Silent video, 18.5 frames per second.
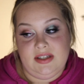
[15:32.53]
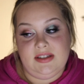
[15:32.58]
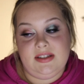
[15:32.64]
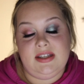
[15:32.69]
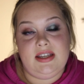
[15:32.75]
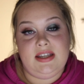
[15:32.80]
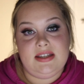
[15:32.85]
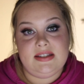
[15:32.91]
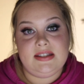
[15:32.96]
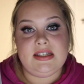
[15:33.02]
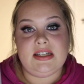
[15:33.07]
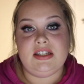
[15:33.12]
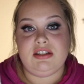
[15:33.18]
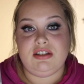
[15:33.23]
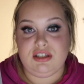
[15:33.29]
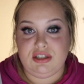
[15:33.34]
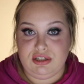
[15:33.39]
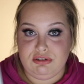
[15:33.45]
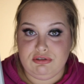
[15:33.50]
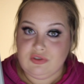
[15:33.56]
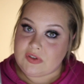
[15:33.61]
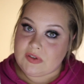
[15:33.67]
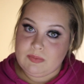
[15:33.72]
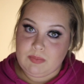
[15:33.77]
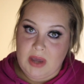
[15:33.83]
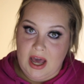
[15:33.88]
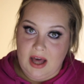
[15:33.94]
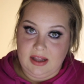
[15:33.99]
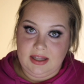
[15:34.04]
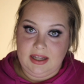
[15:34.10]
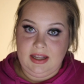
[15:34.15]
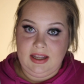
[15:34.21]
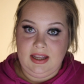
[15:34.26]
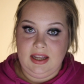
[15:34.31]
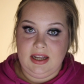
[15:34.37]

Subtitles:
It's an easy to use palette.